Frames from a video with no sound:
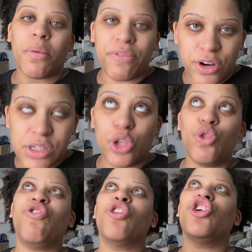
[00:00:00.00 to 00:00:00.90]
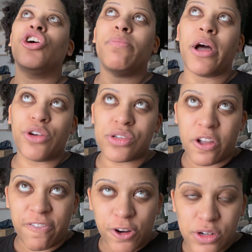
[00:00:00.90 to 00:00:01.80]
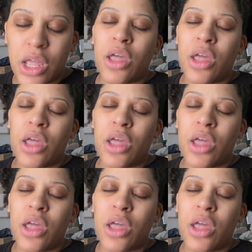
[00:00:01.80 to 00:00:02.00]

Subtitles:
first and you feel good about yourself first,